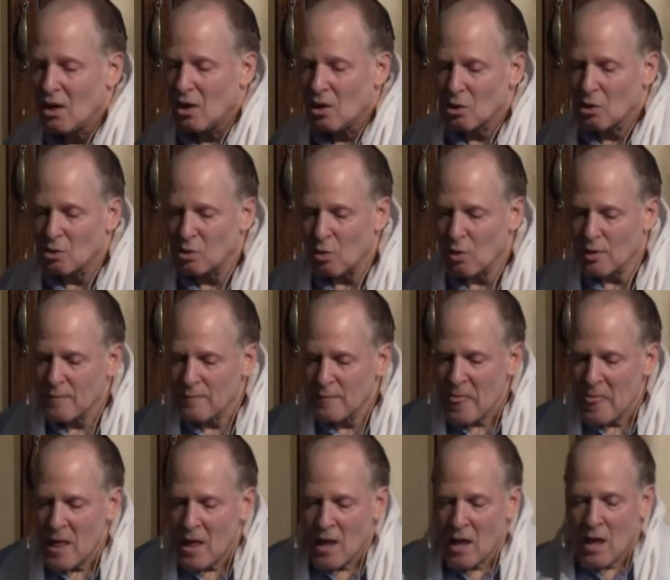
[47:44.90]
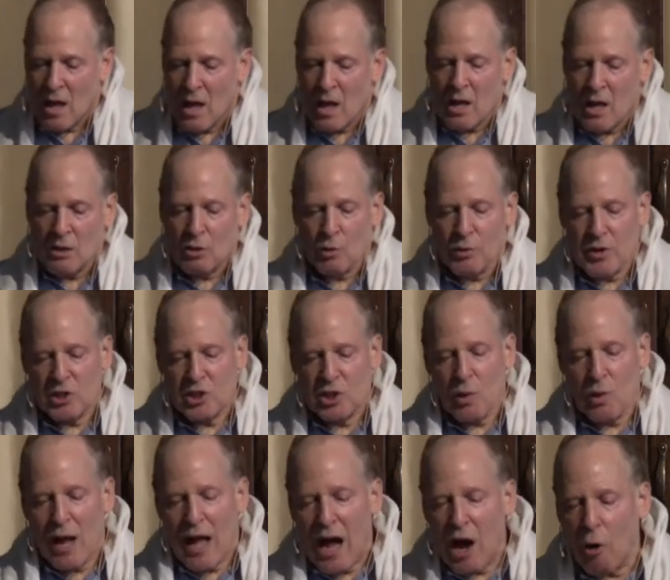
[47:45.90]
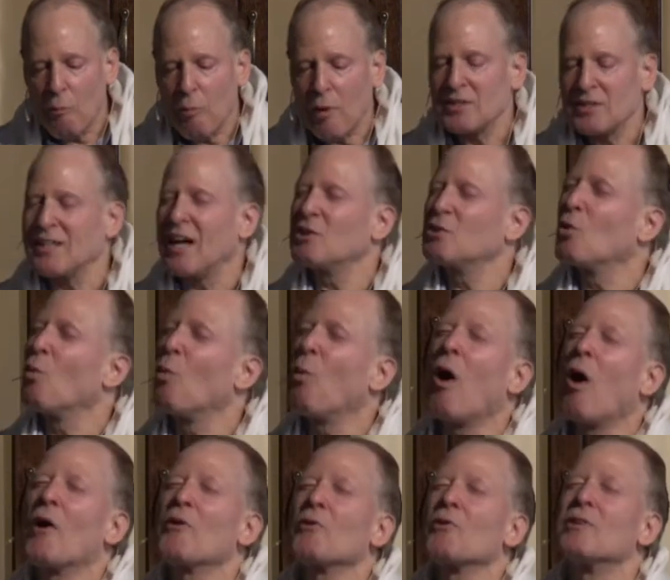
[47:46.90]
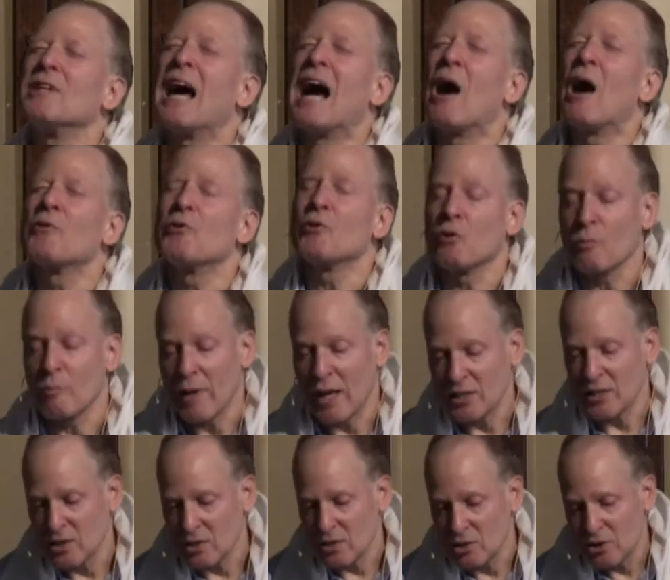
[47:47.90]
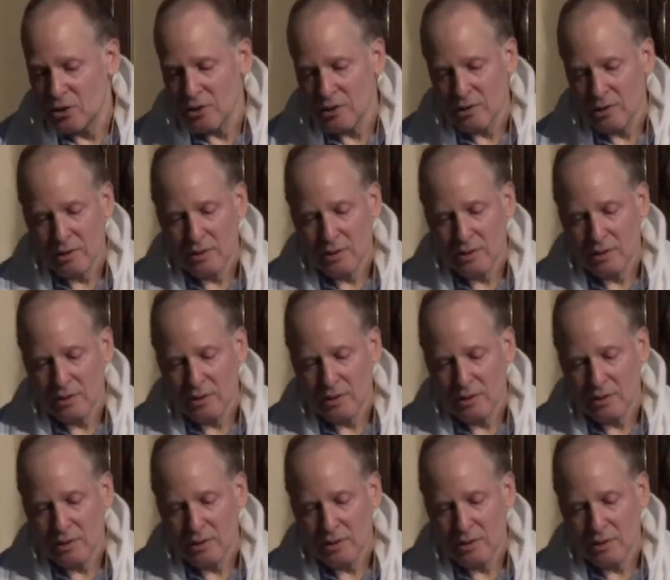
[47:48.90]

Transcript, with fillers: Lord, Lord Yeshua, help us not to water down your message,